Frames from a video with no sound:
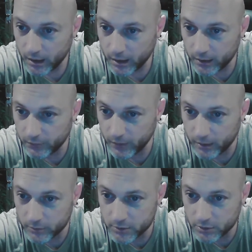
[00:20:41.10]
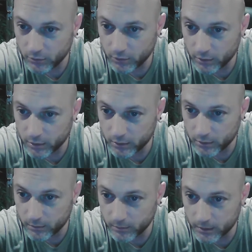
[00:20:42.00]
If I was thrown under
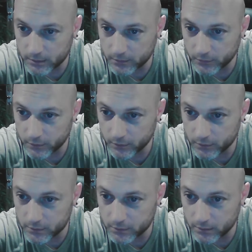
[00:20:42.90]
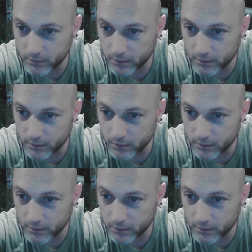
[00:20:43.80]
the bus first,